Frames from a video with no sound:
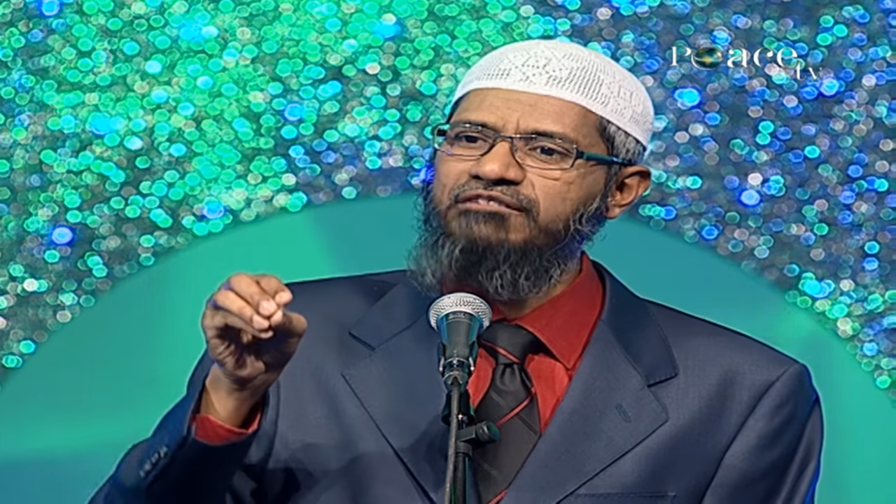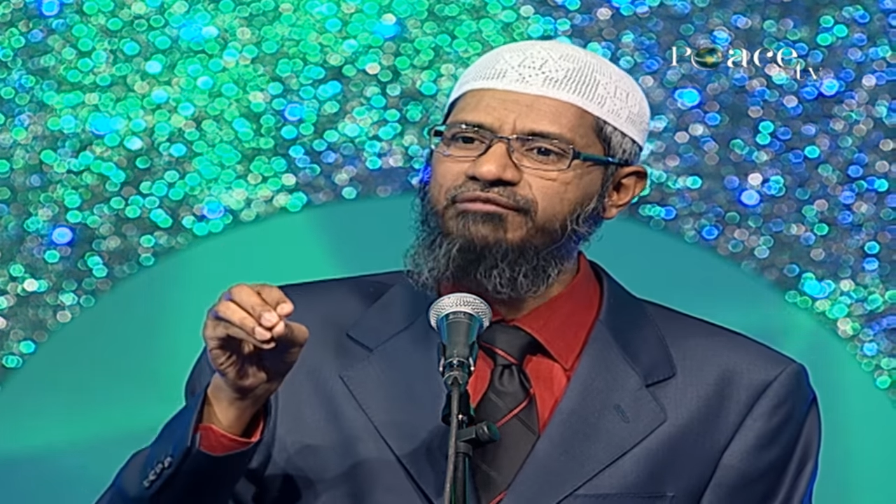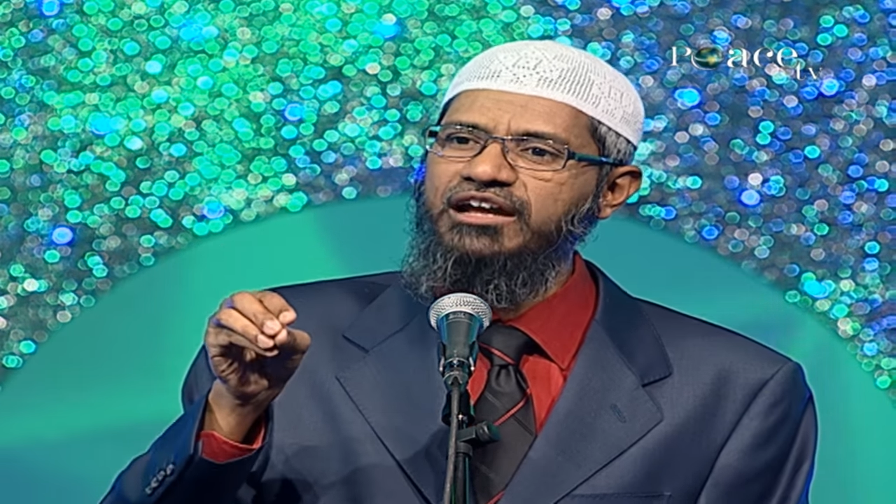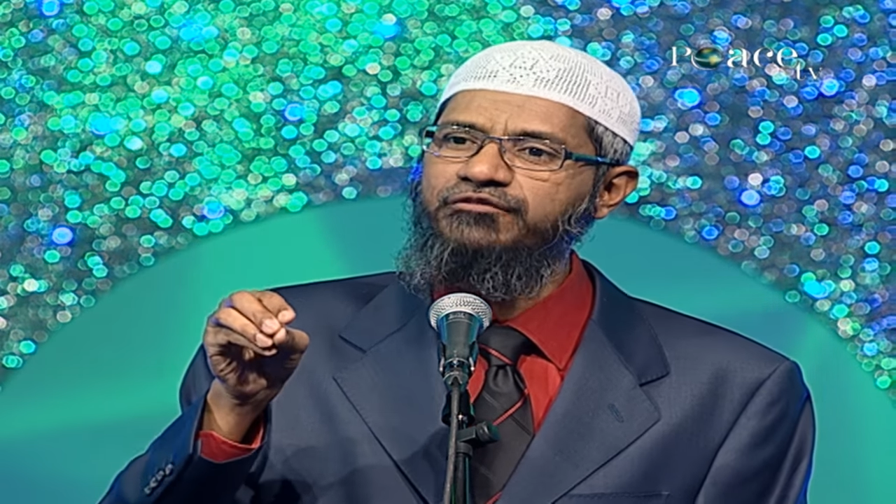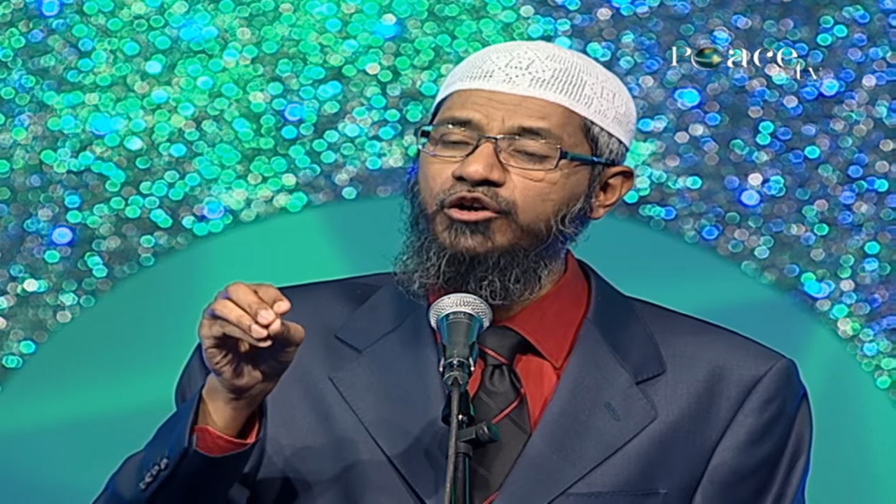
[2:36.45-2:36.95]

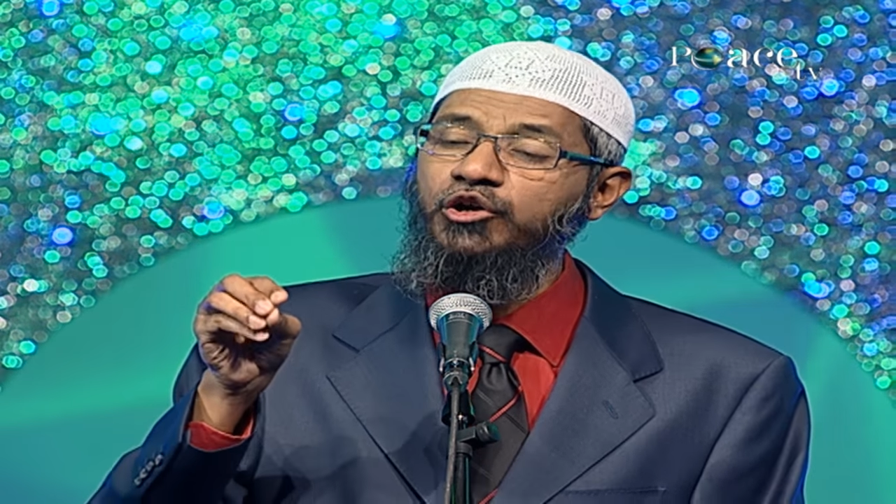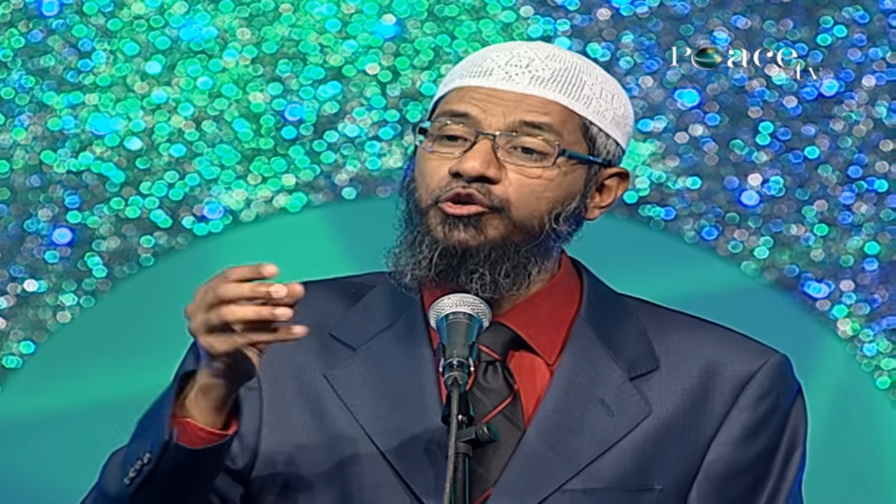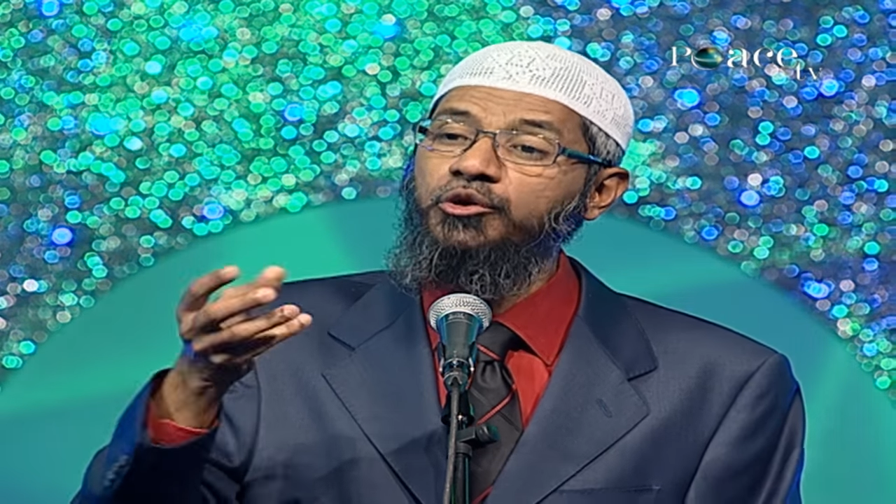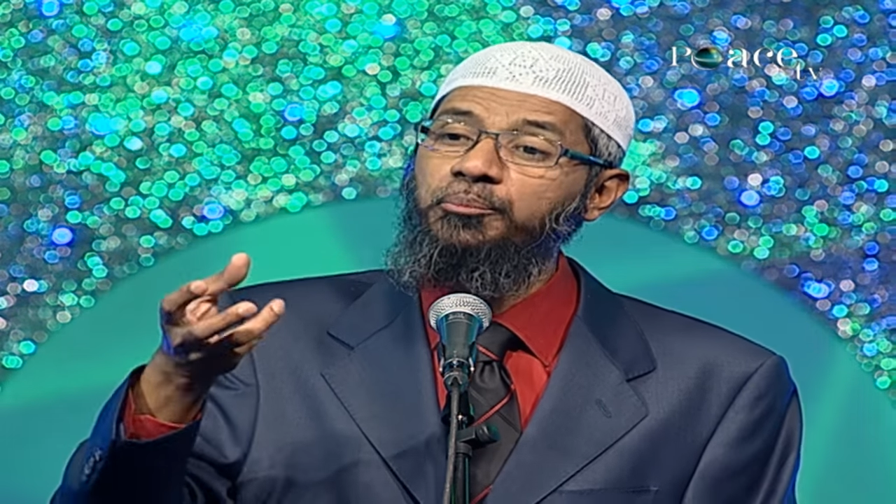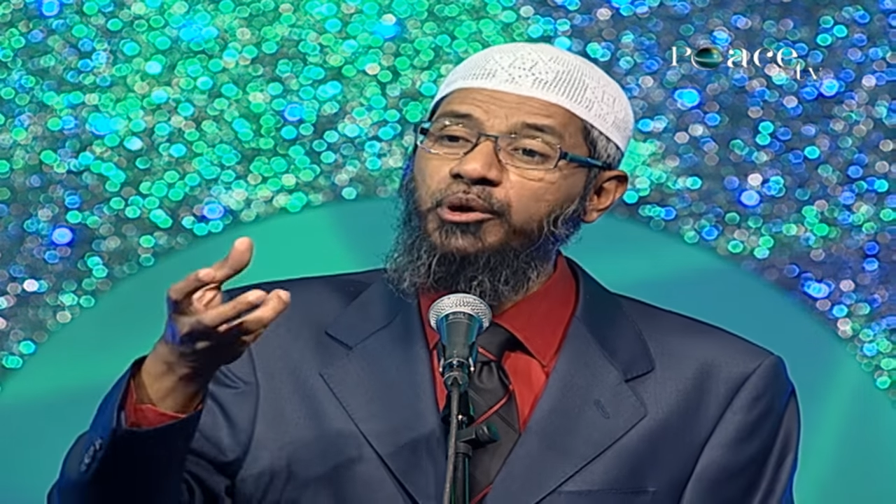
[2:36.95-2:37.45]
one wife
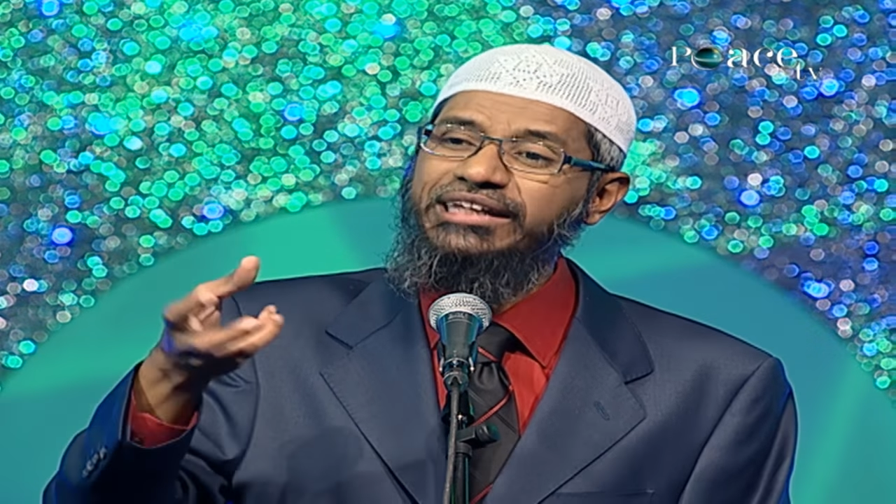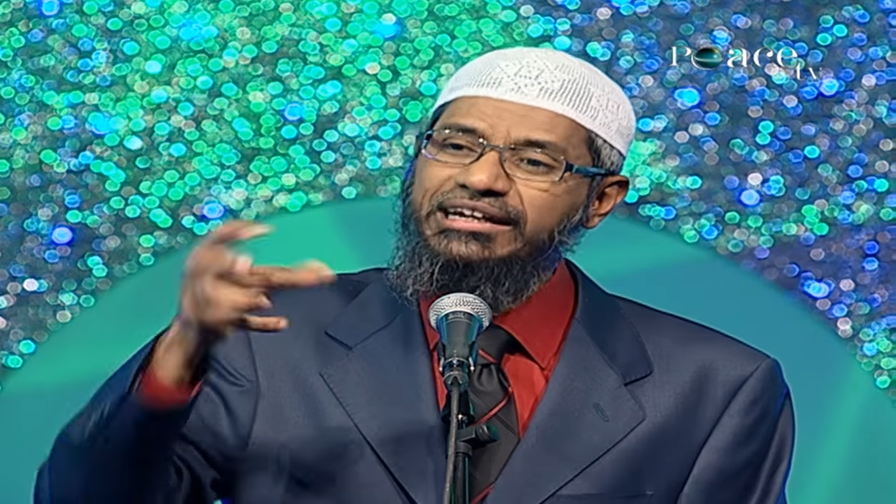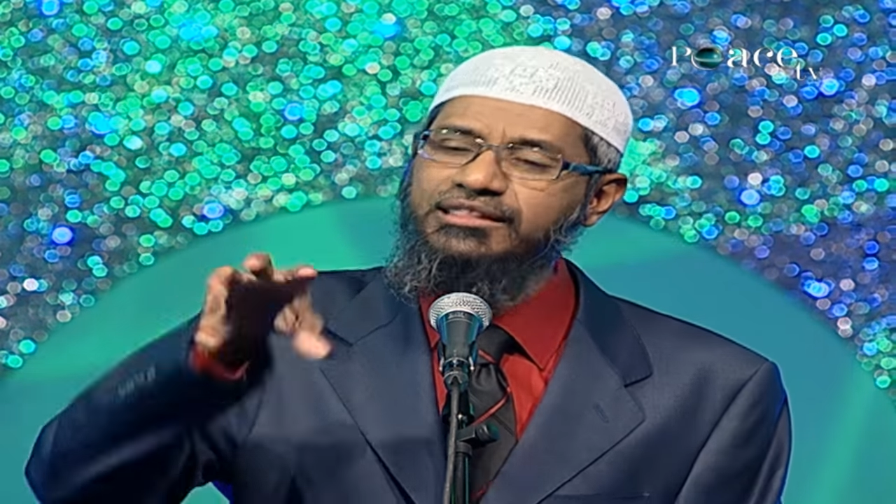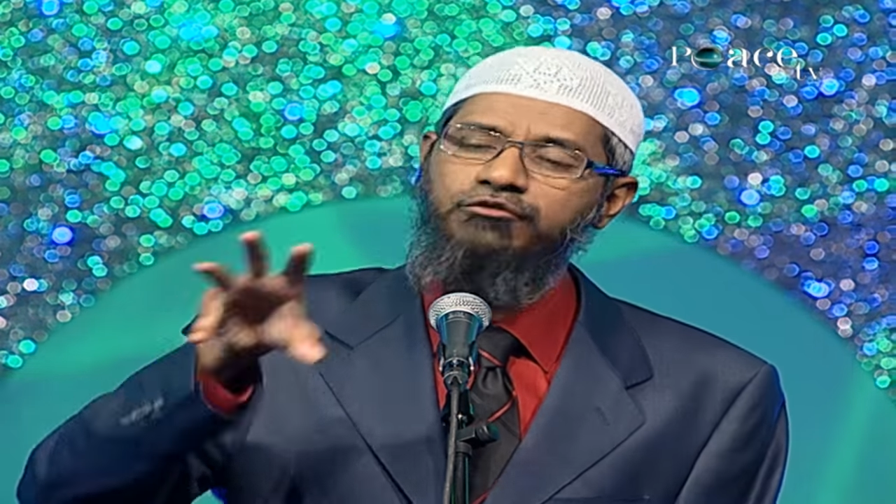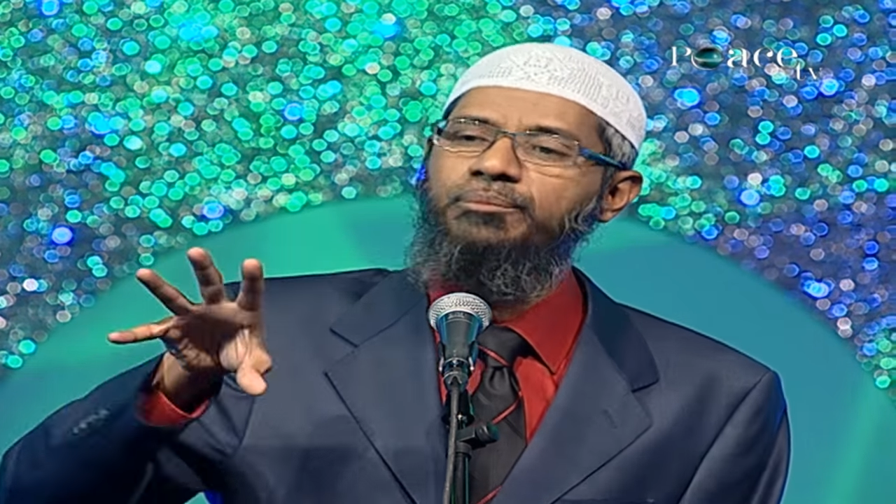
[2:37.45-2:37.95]
to
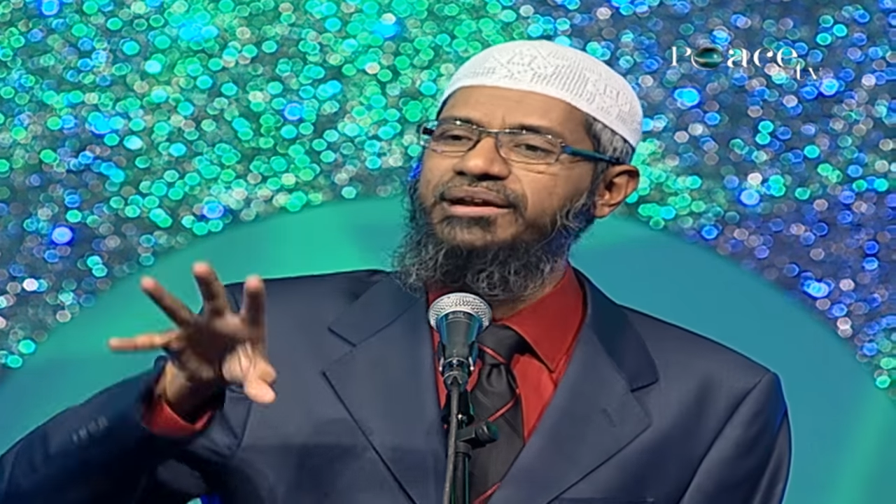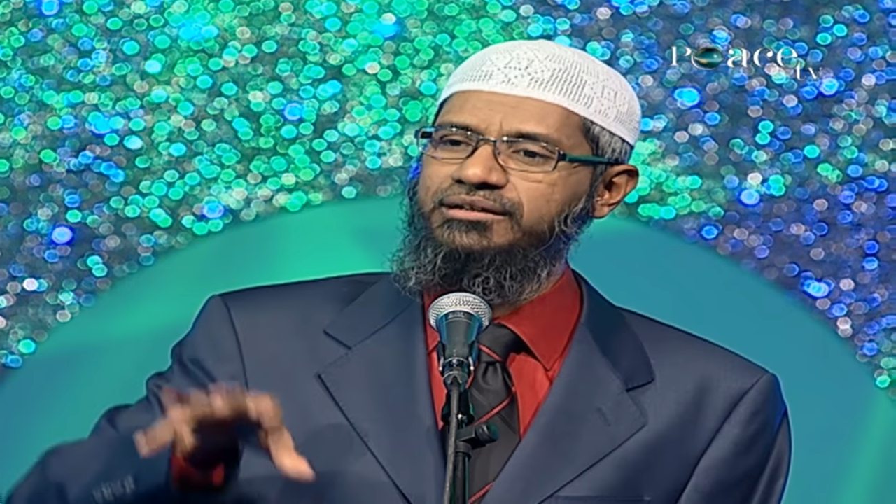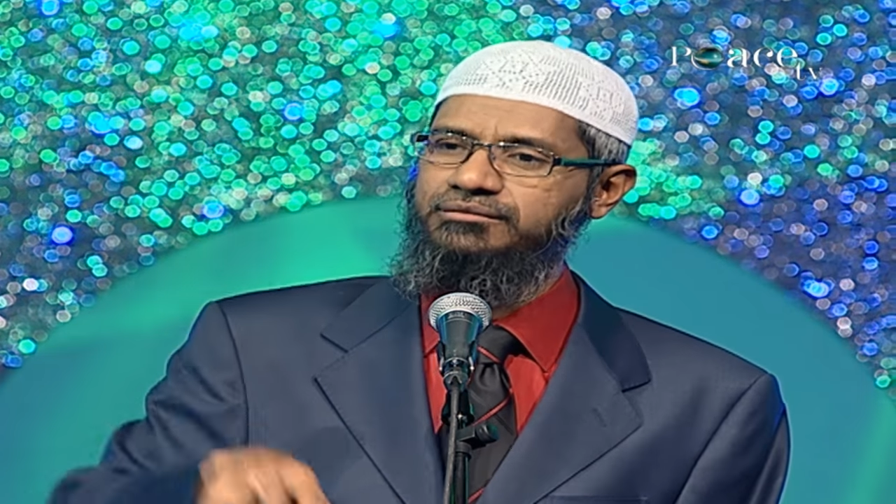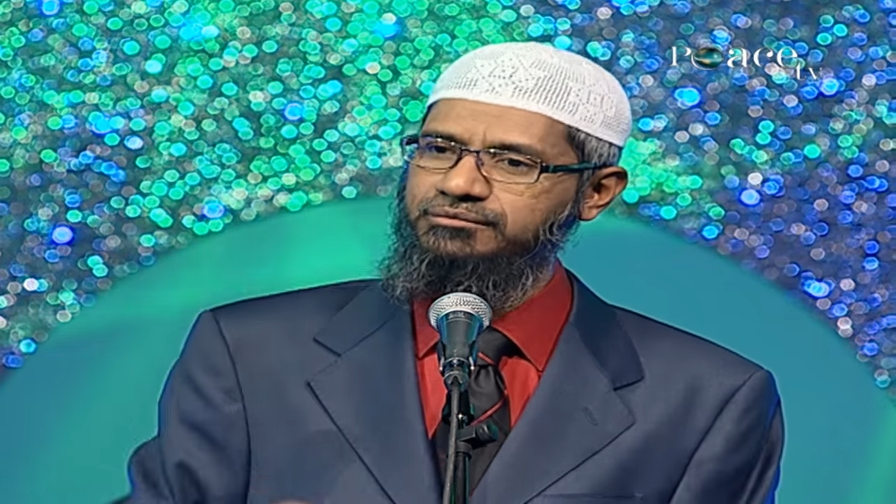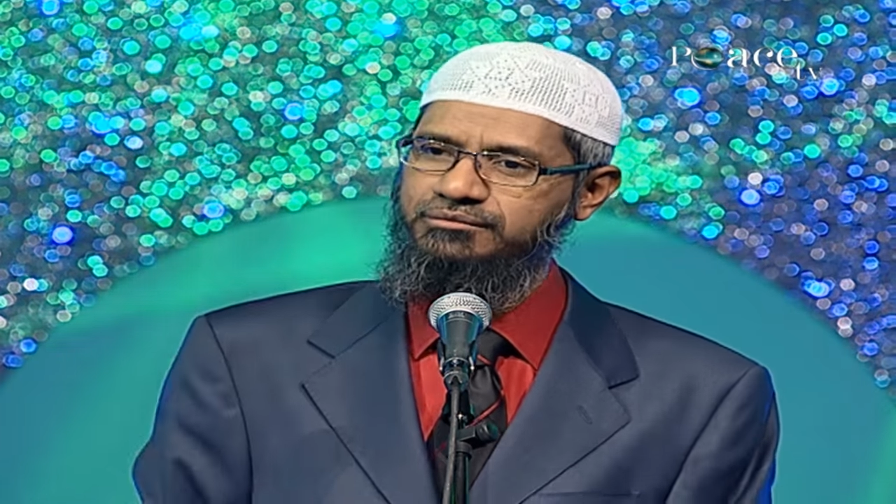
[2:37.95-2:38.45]
protect the woman.